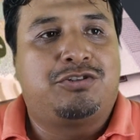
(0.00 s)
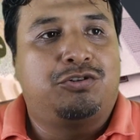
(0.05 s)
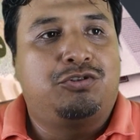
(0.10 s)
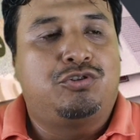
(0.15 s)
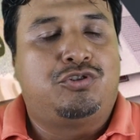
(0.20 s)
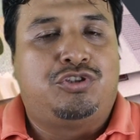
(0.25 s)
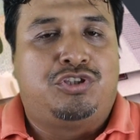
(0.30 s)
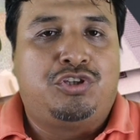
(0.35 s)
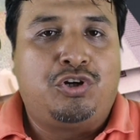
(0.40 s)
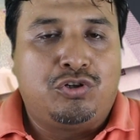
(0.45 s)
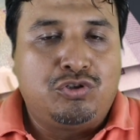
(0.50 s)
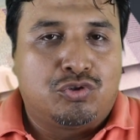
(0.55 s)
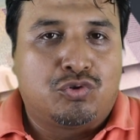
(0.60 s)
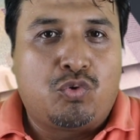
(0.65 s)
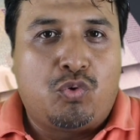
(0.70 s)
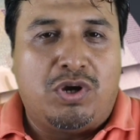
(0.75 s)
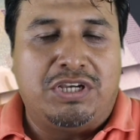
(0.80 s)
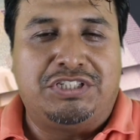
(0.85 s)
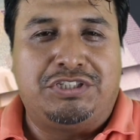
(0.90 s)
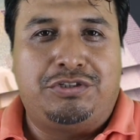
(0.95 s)
So those
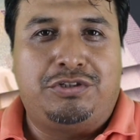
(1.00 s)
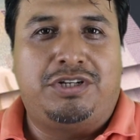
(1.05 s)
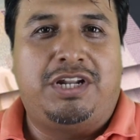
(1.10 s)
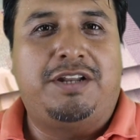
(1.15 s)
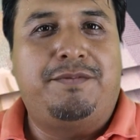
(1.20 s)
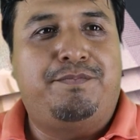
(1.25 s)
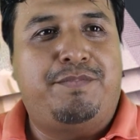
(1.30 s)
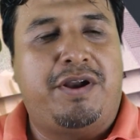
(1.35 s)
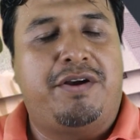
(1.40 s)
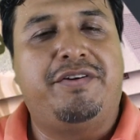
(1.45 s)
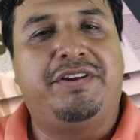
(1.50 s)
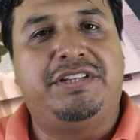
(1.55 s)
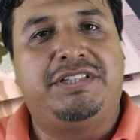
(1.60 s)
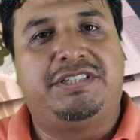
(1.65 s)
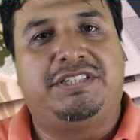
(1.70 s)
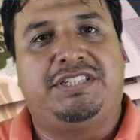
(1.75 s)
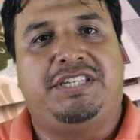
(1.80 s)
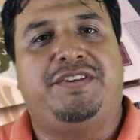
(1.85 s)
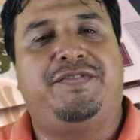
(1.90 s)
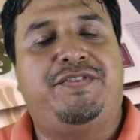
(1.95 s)
questions are
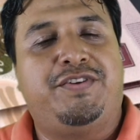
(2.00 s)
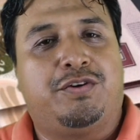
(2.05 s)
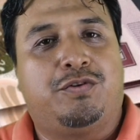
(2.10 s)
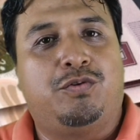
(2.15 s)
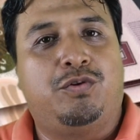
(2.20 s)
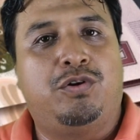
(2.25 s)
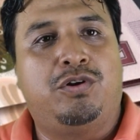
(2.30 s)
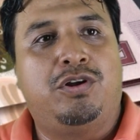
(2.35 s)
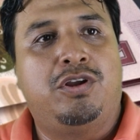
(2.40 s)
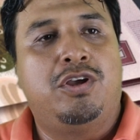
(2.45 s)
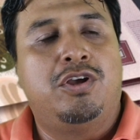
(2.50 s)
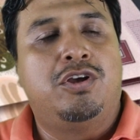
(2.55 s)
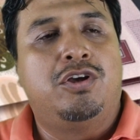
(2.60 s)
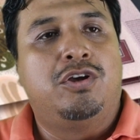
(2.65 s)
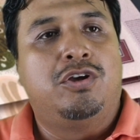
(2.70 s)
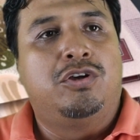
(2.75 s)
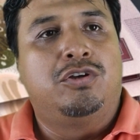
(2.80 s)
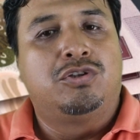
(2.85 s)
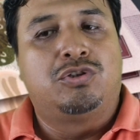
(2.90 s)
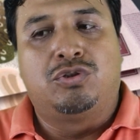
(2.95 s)
very difficult
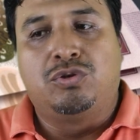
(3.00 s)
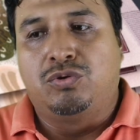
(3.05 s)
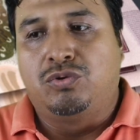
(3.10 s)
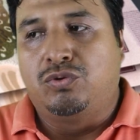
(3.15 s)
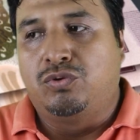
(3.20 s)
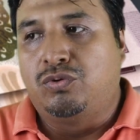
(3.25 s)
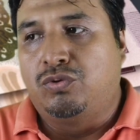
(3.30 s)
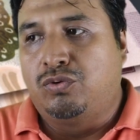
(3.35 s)
to